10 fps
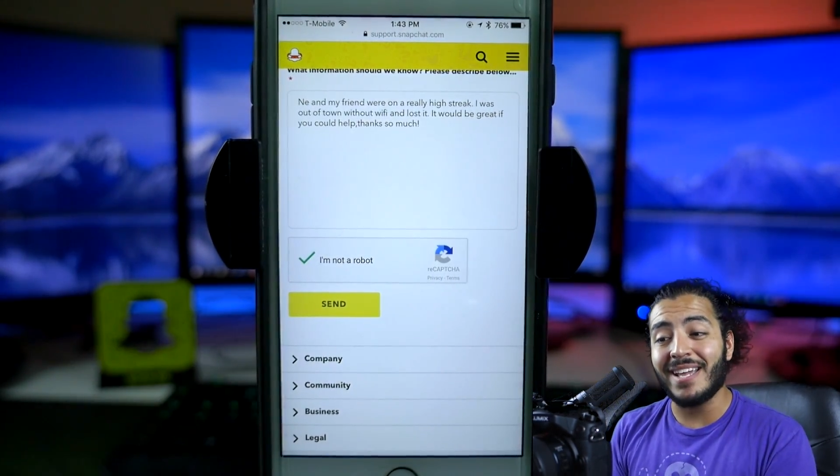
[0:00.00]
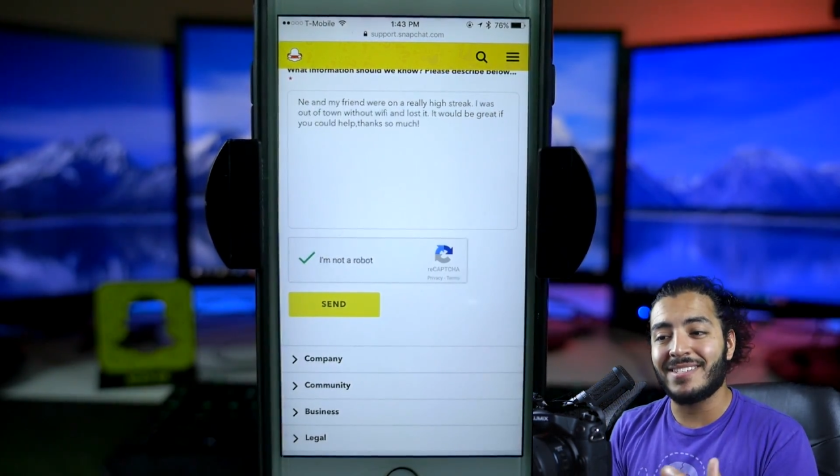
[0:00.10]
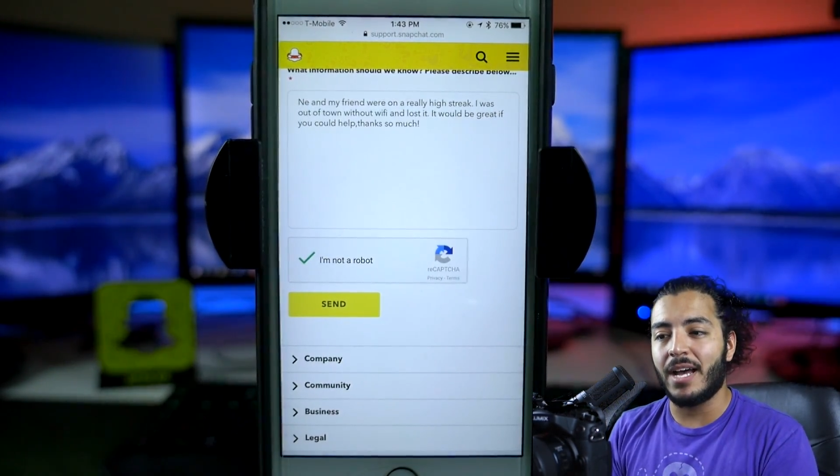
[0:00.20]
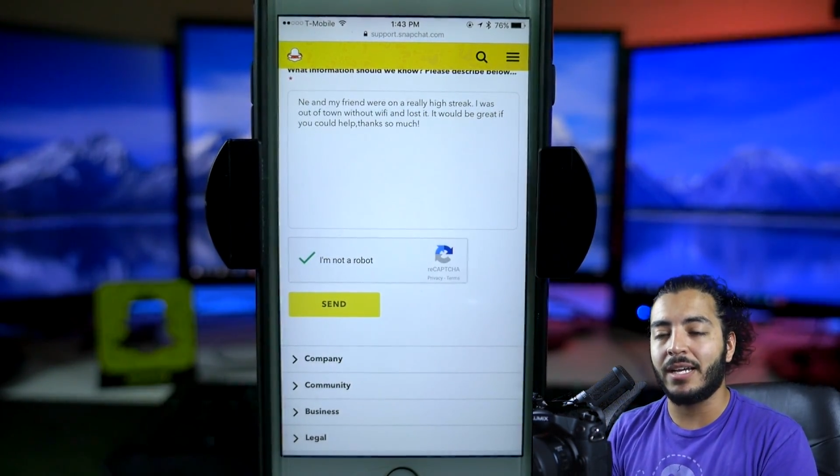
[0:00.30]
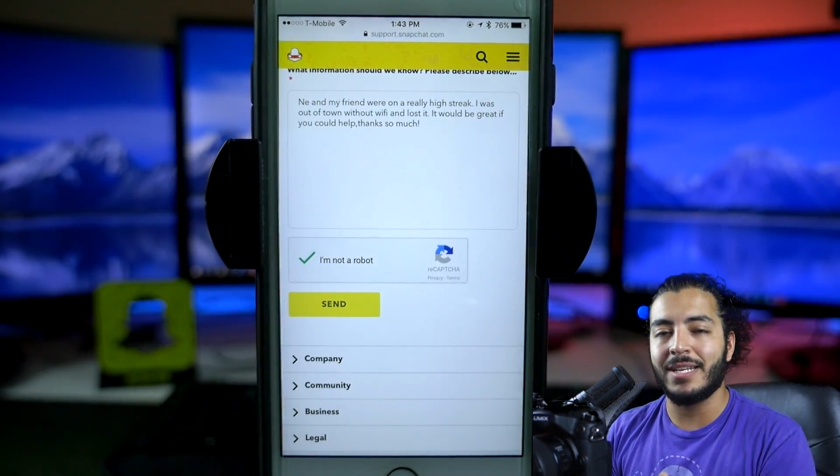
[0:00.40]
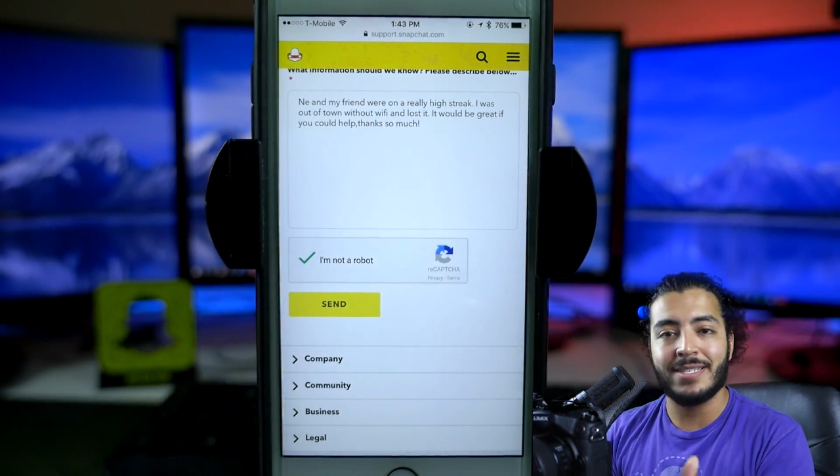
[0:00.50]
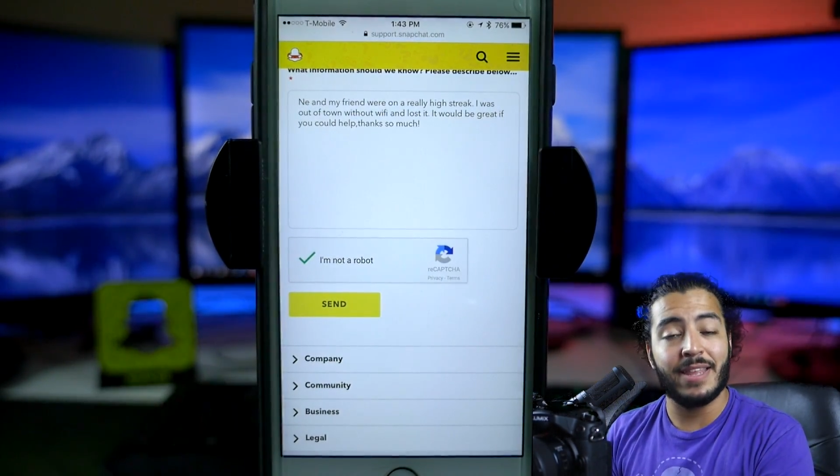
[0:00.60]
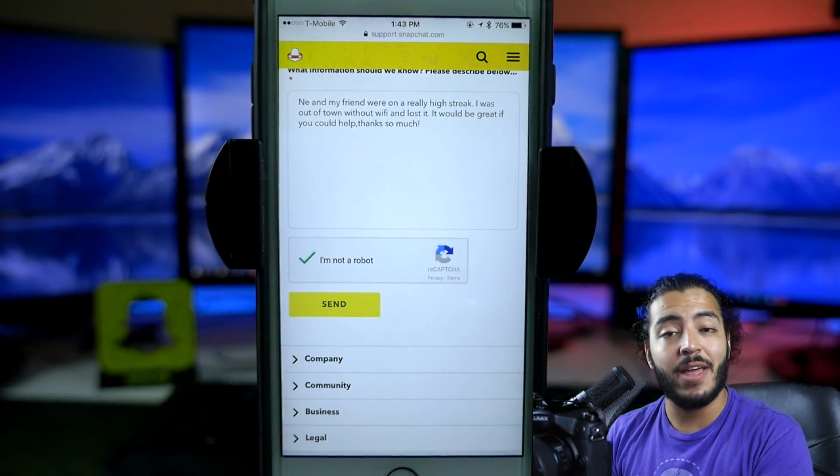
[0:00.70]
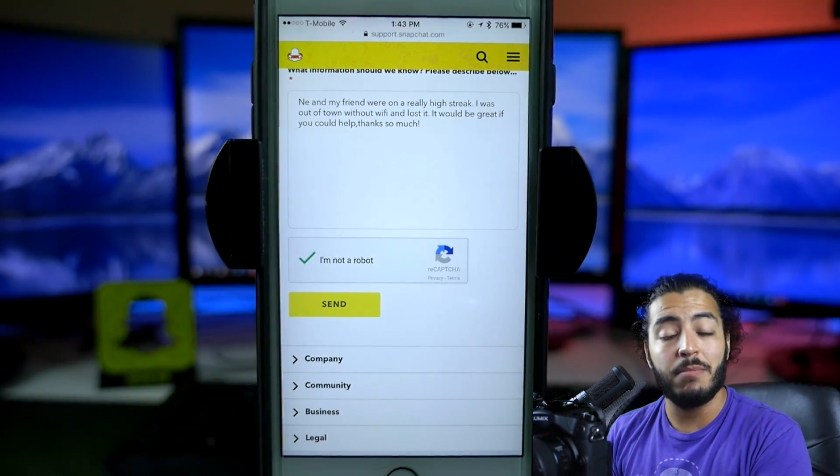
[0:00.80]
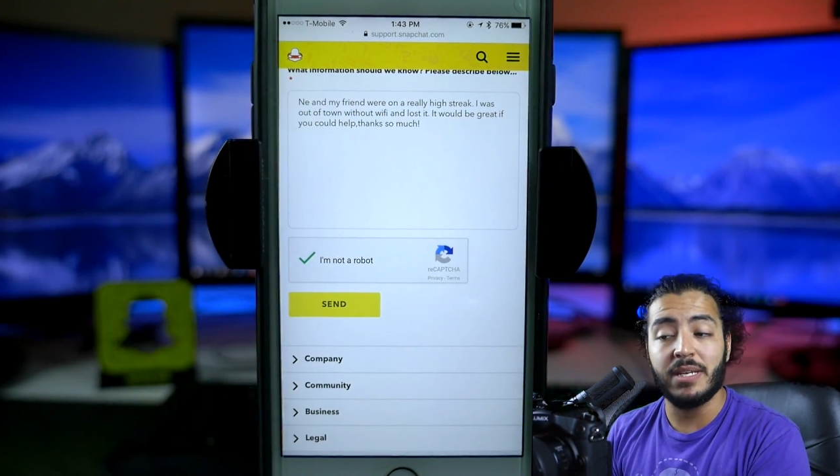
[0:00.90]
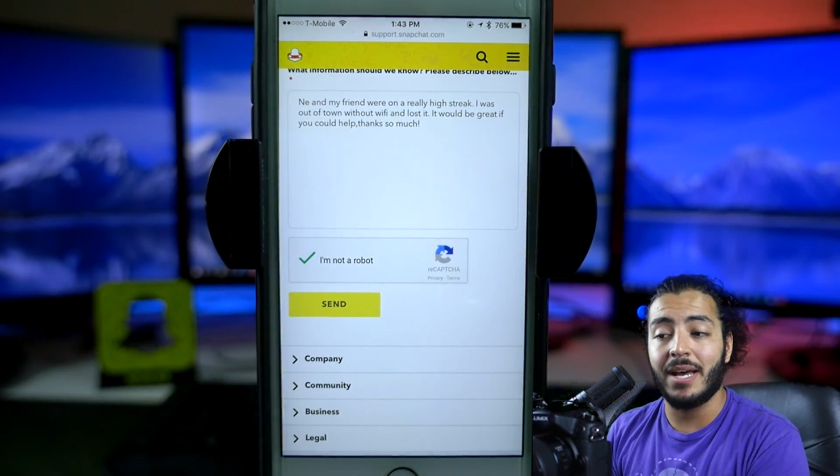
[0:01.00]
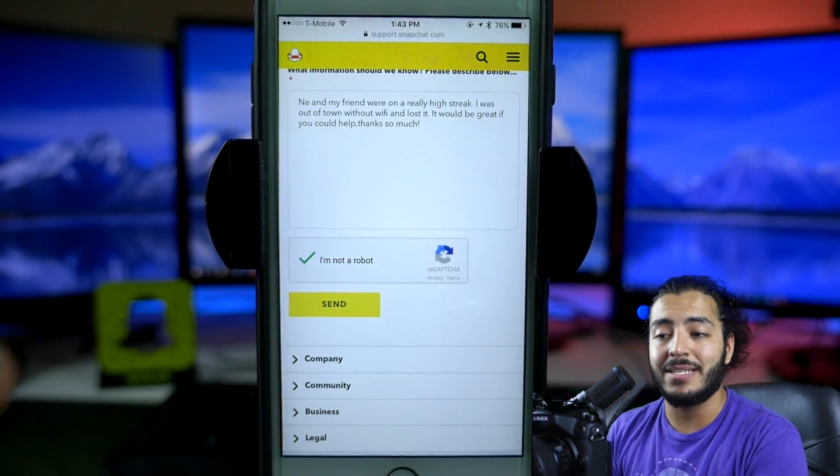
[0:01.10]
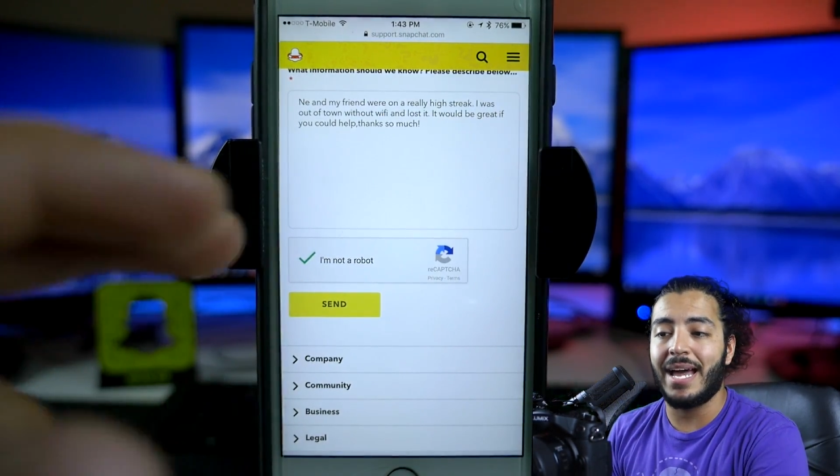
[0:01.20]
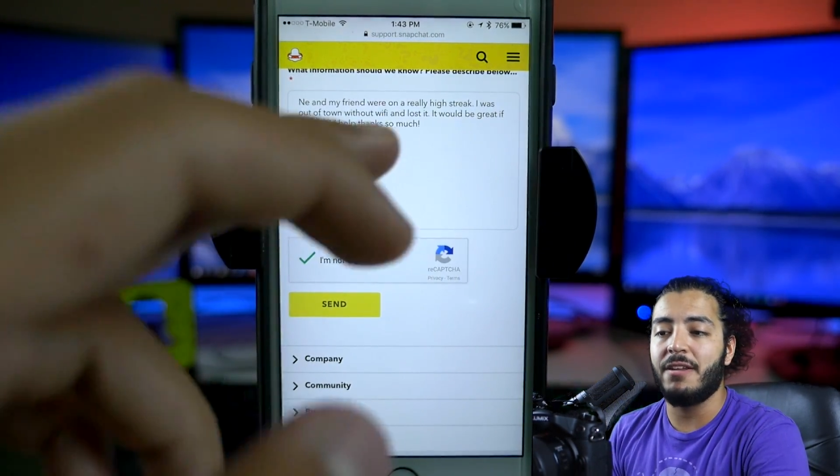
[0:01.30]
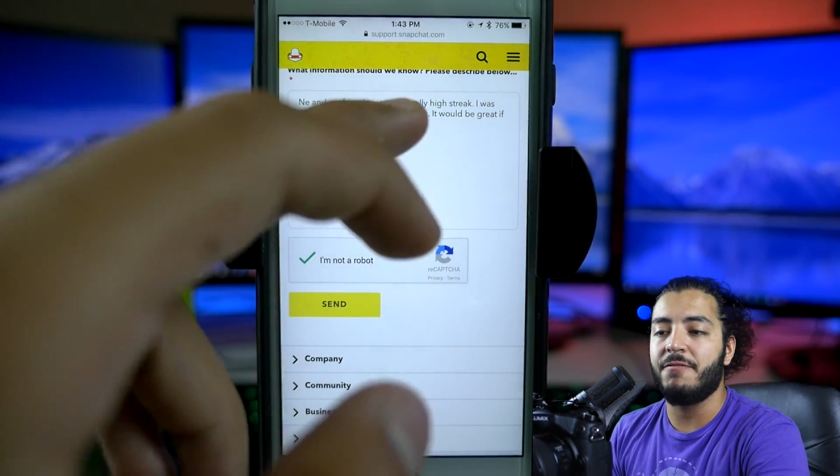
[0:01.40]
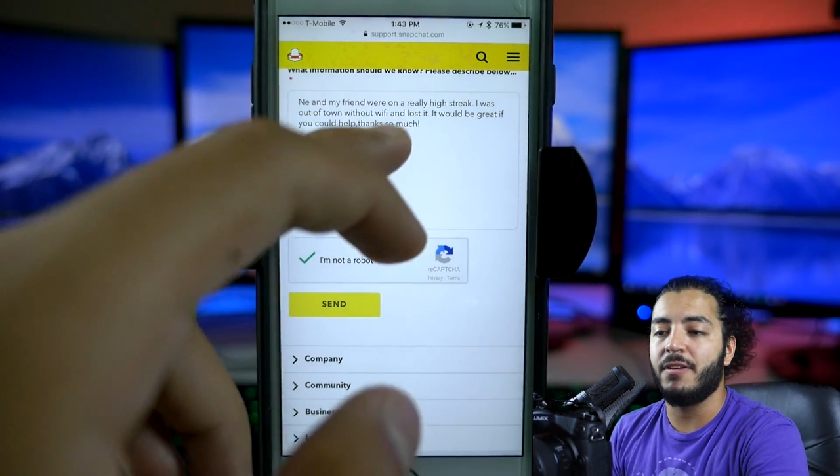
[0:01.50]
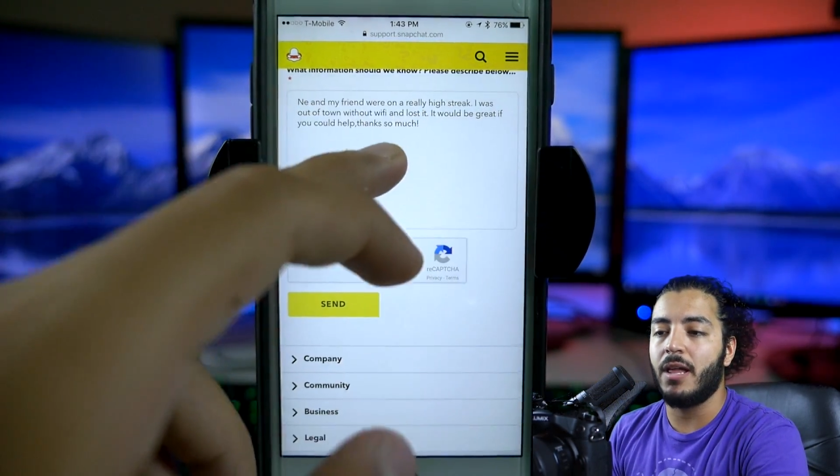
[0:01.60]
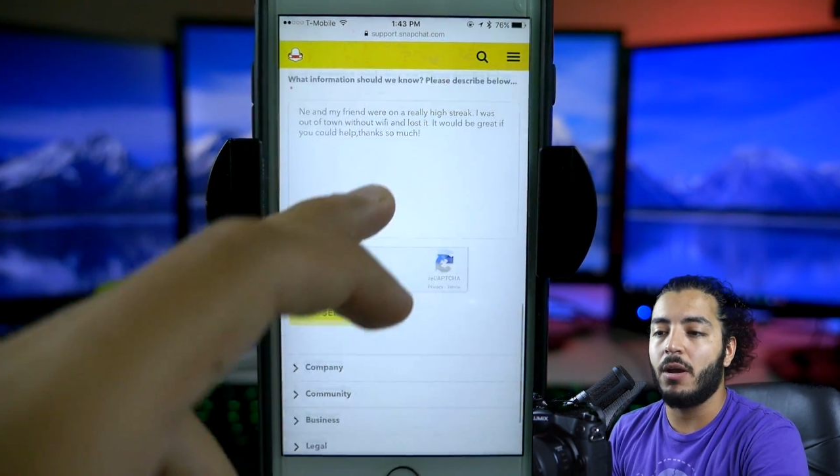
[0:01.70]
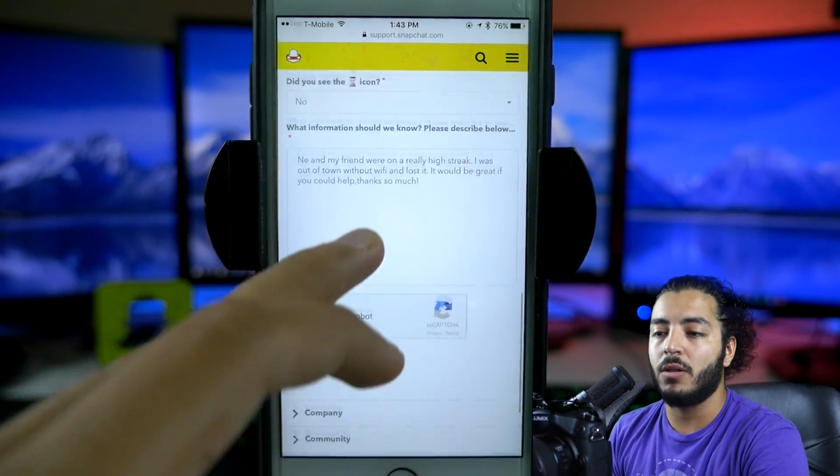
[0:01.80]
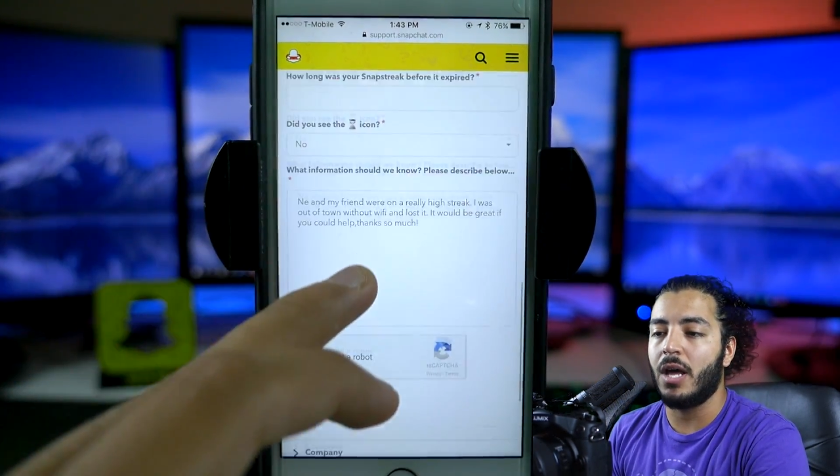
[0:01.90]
it's not going to send that because I didn't fill out a